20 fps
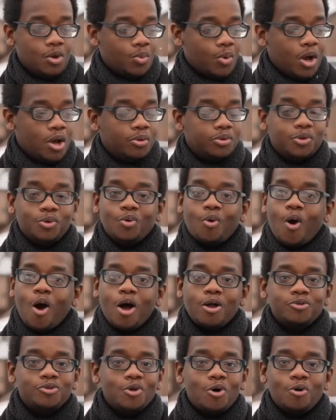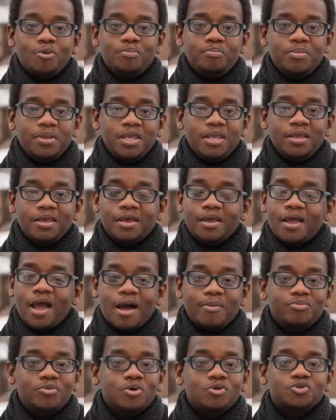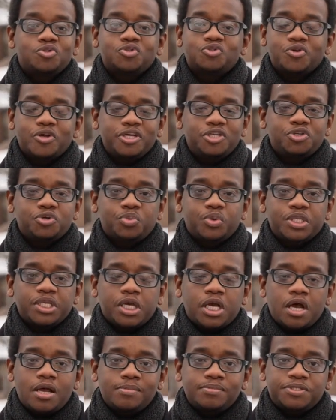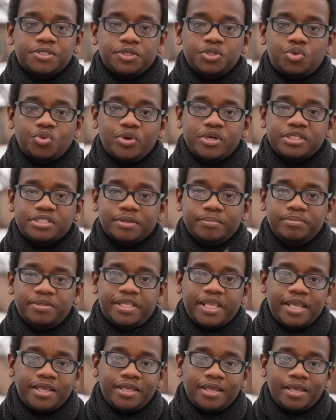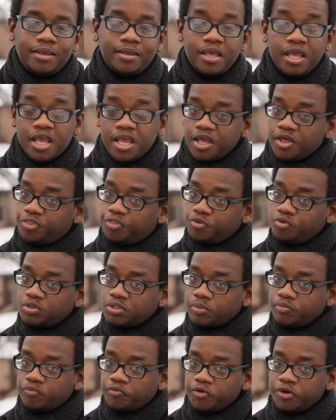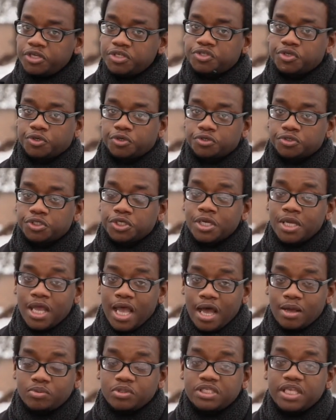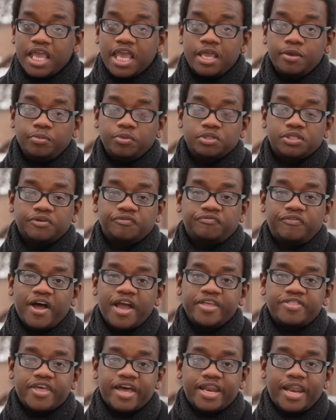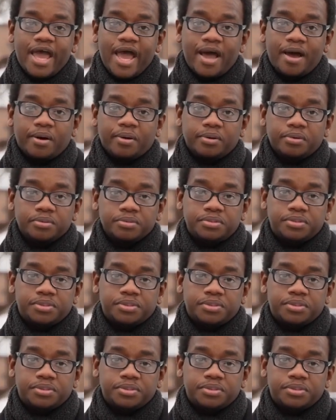Well, you all know me, and I'm no stranger when it comes to doing some digging and through some research. I was able to find that out.